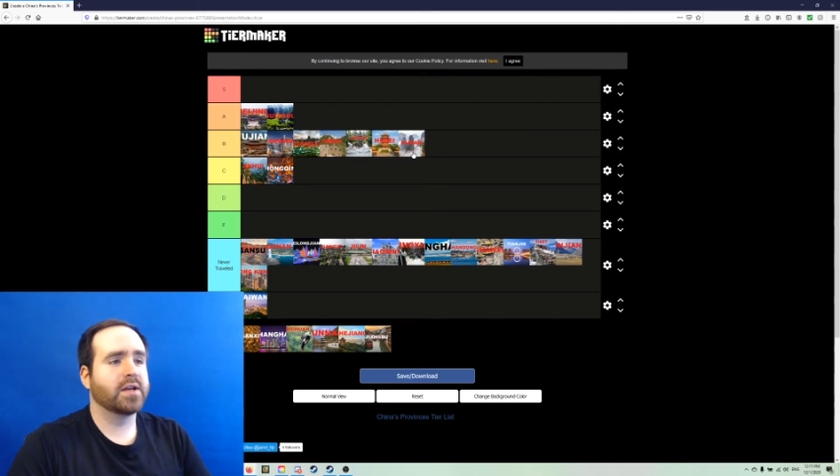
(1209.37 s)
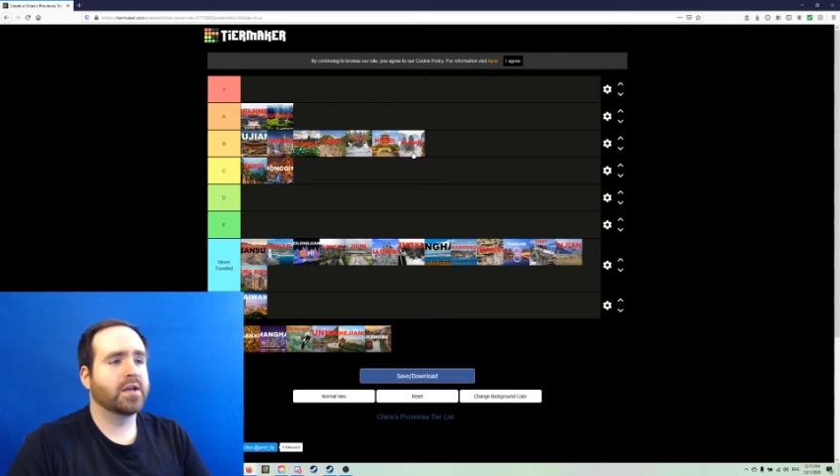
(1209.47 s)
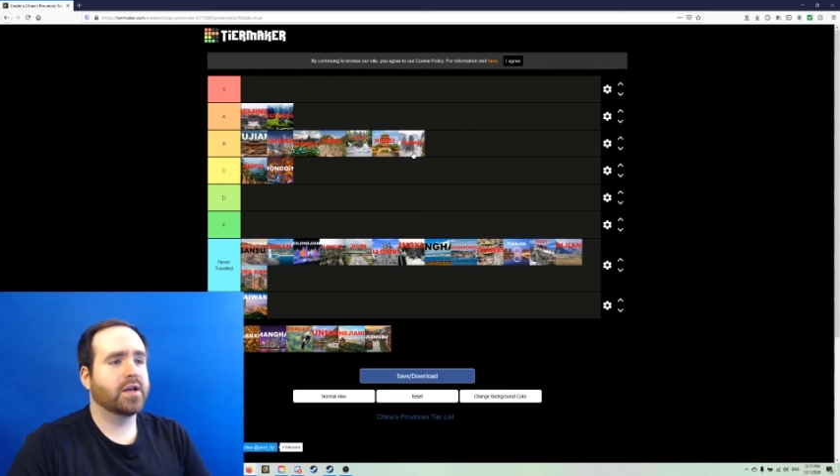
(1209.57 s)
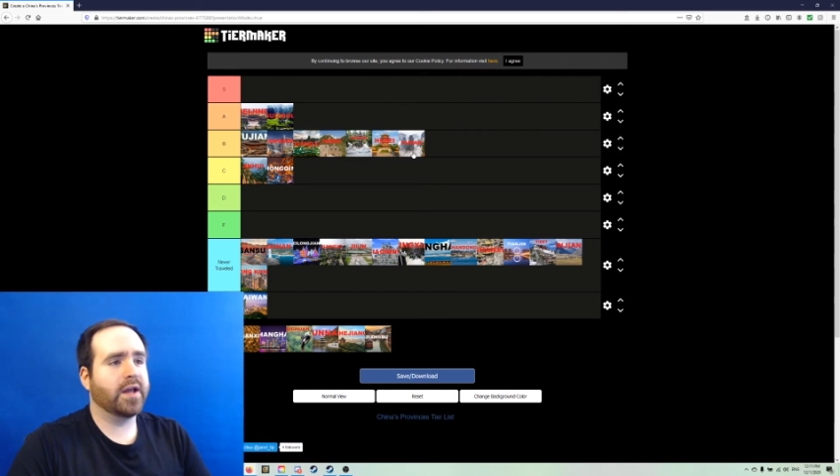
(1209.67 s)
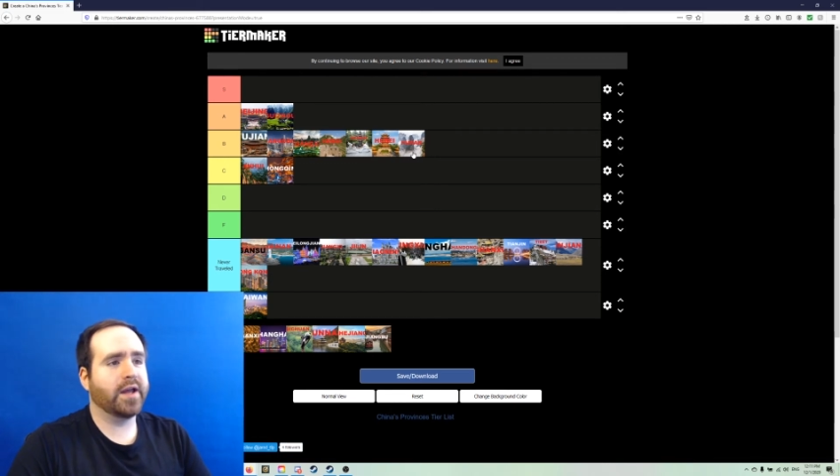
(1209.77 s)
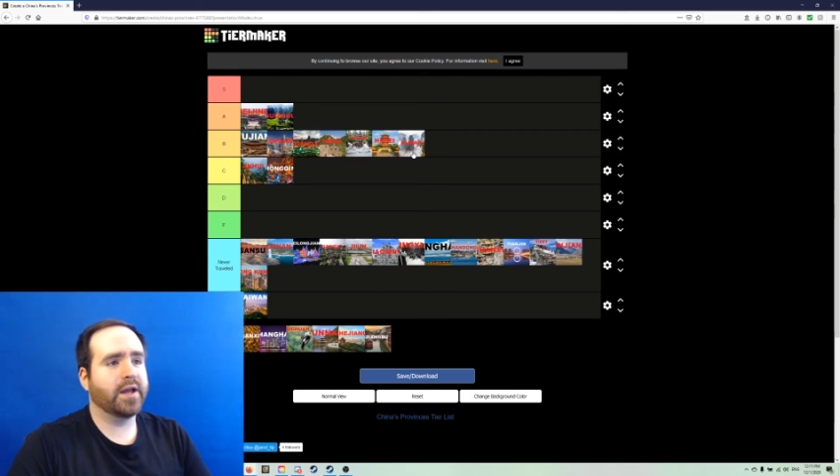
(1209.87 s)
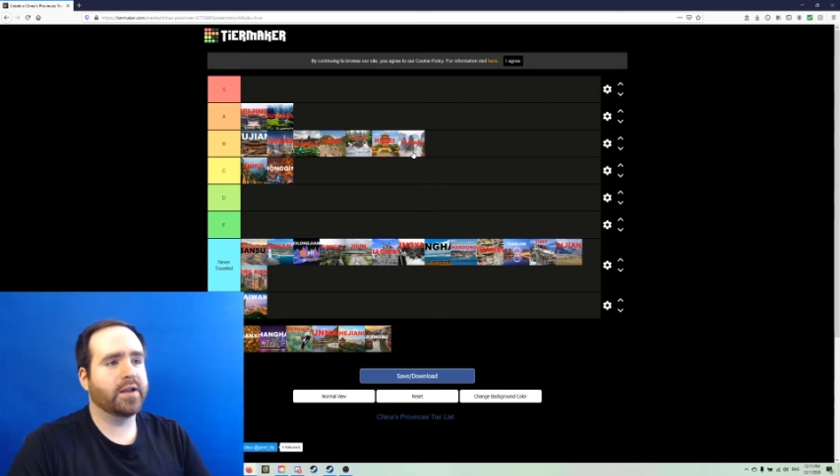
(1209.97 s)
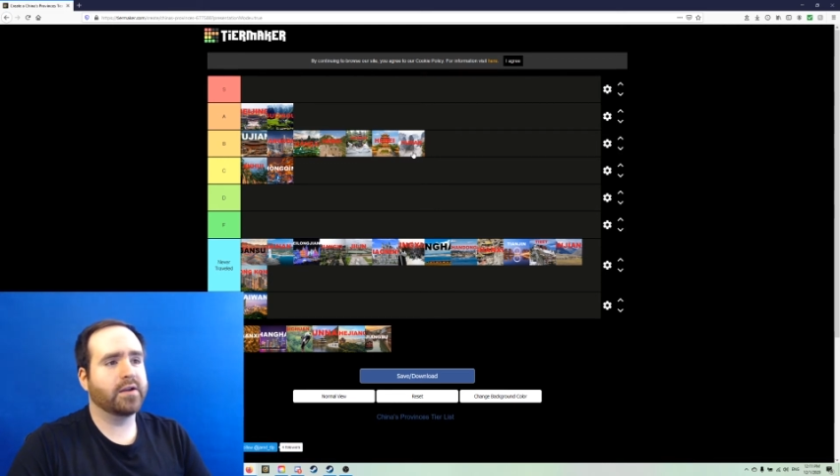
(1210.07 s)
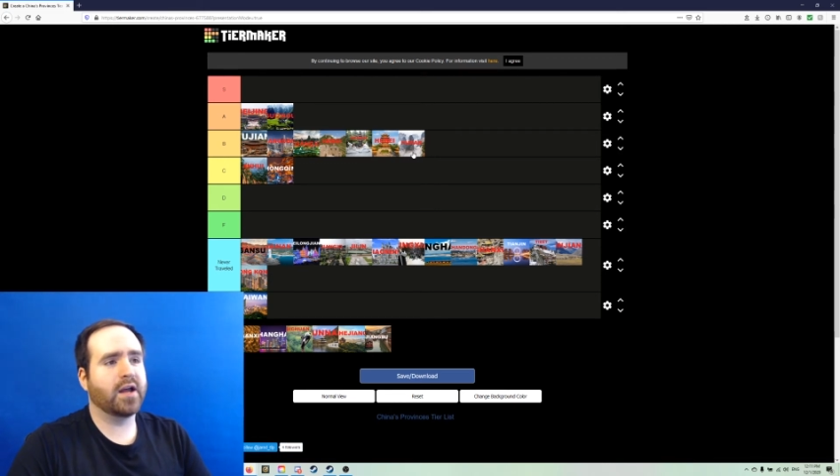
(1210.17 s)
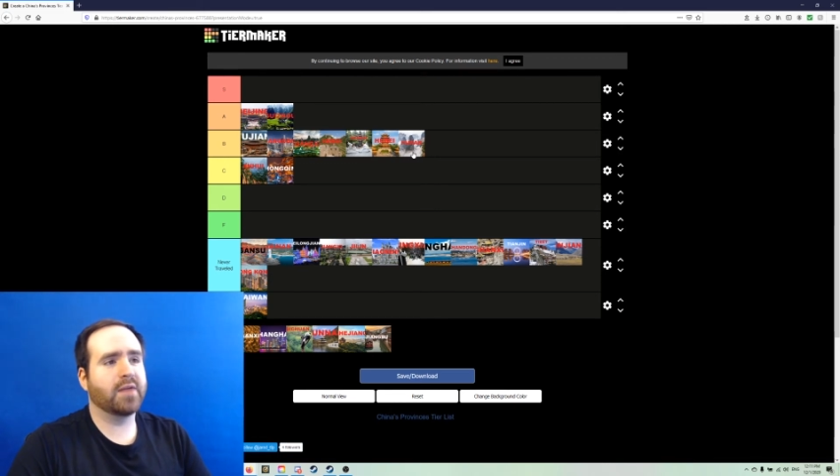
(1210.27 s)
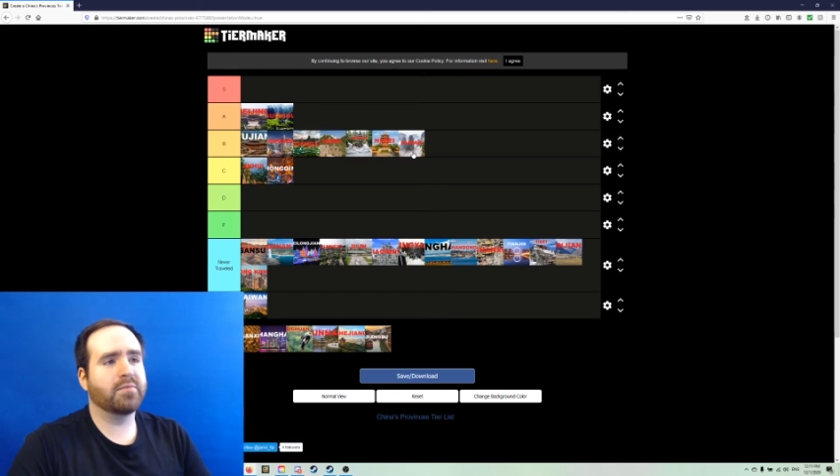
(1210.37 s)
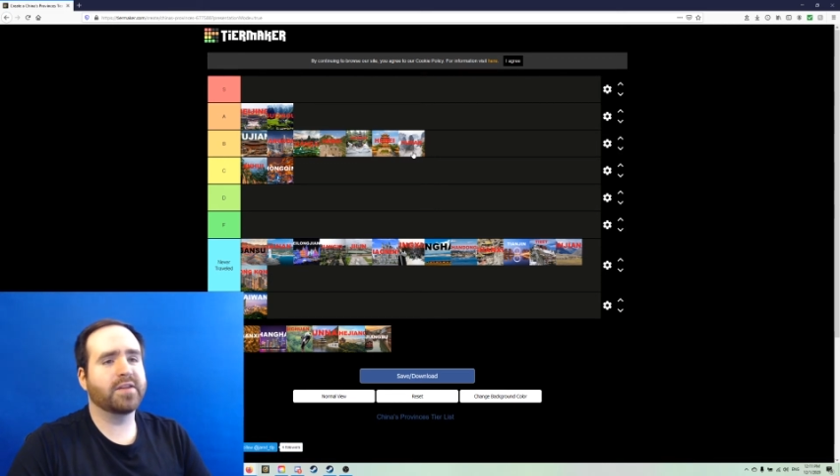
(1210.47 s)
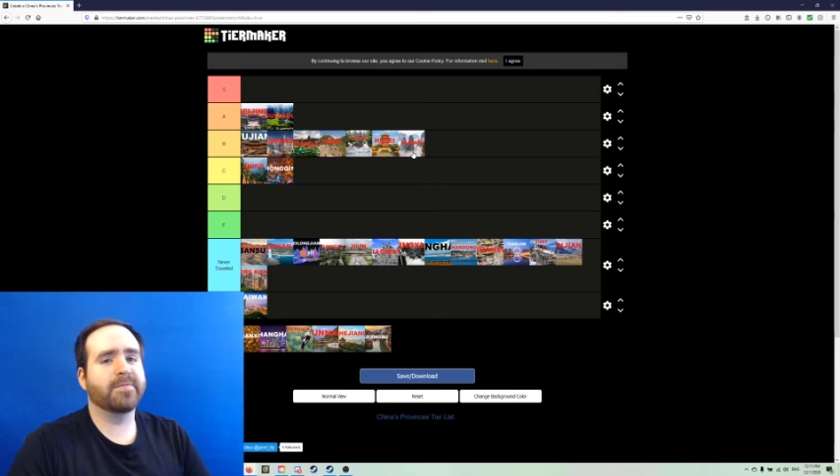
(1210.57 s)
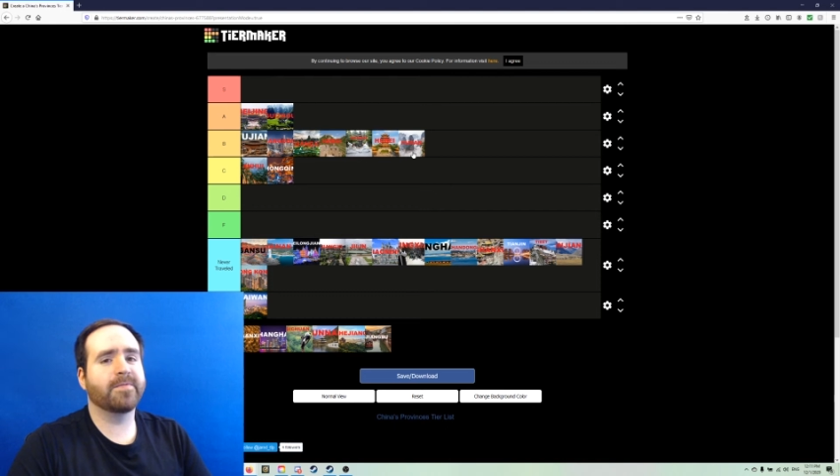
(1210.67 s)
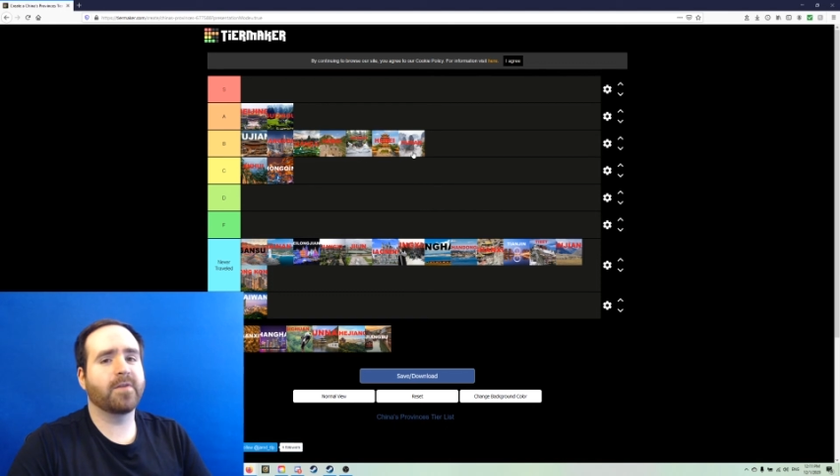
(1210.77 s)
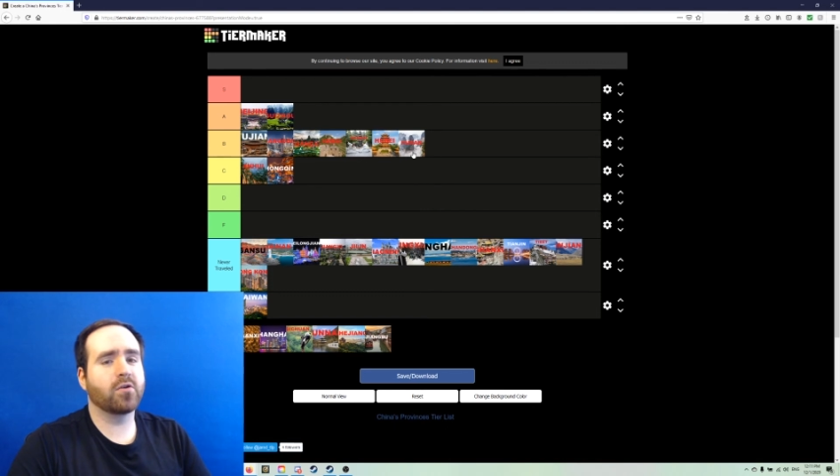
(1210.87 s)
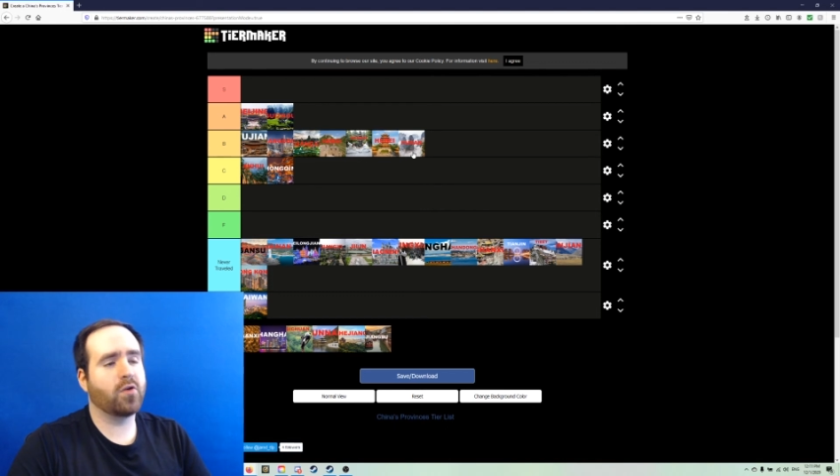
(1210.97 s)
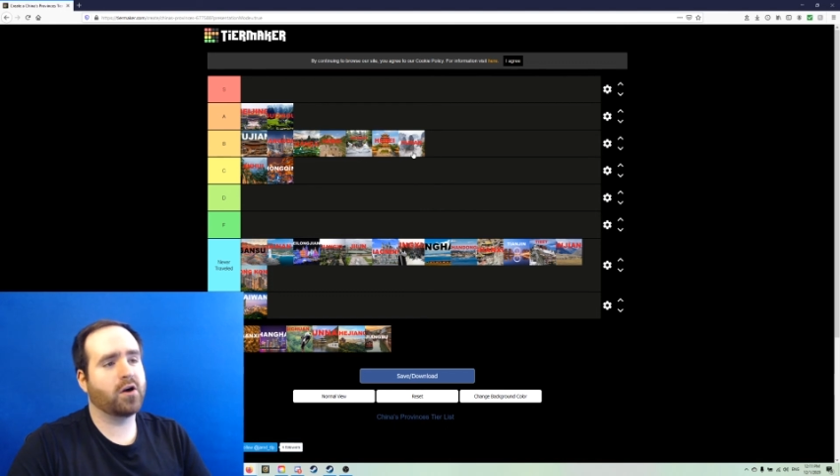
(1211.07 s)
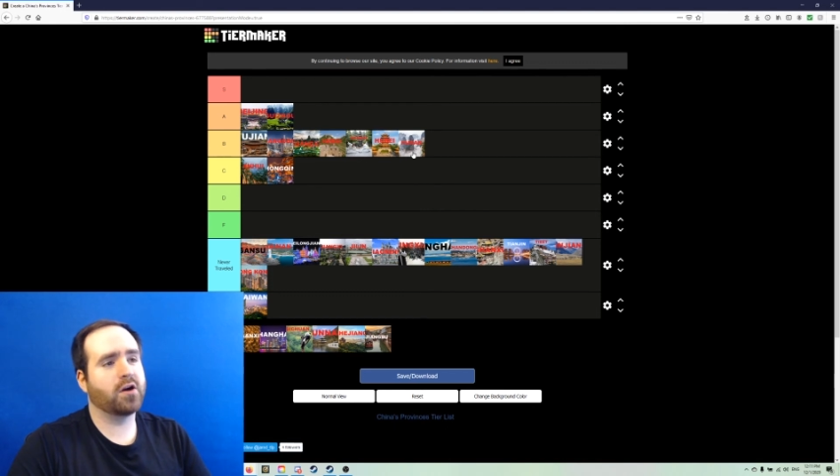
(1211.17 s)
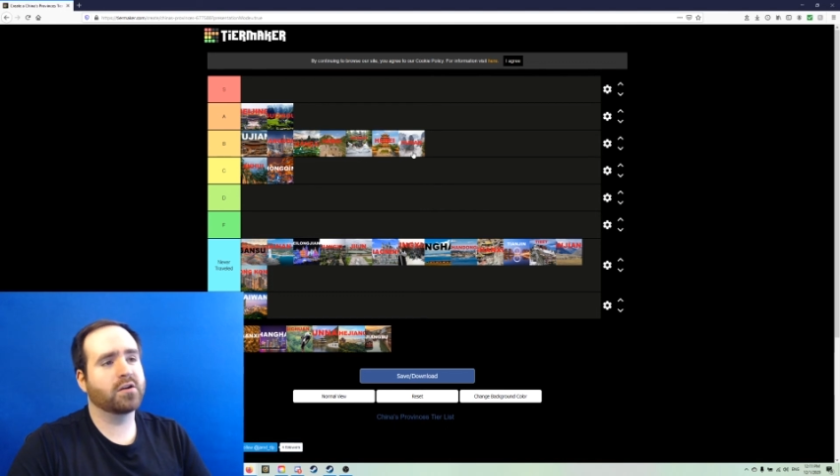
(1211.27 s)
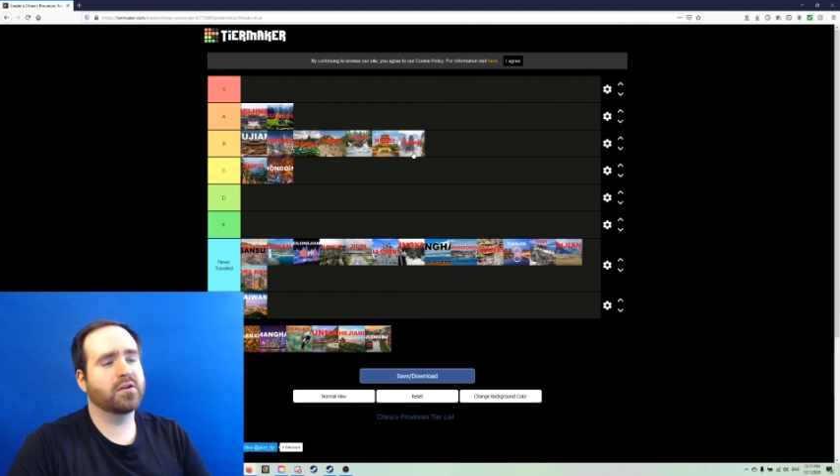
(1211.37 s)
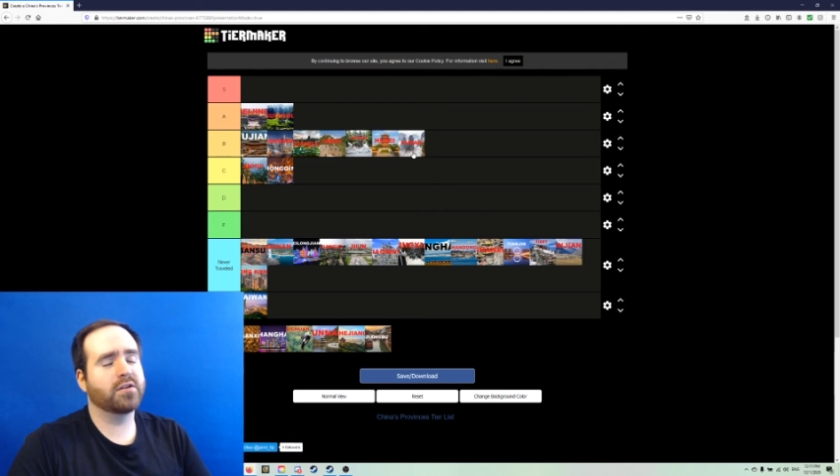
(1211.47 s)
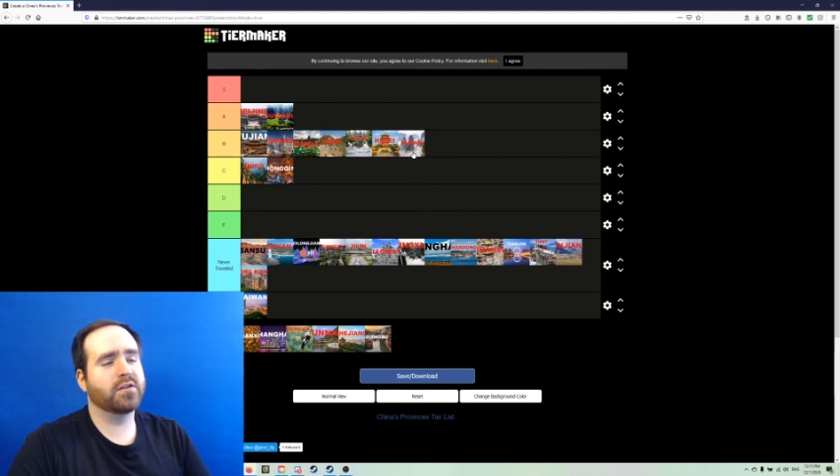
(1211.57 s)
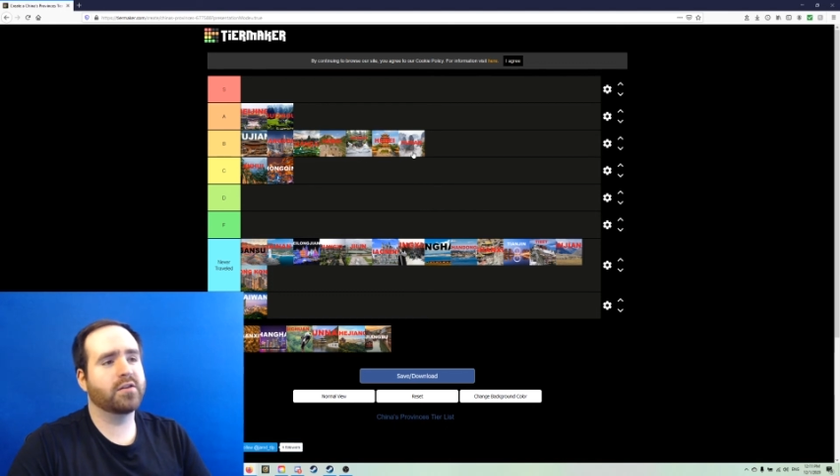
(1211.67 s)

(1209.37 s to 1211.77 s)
and I believe Fenghuang,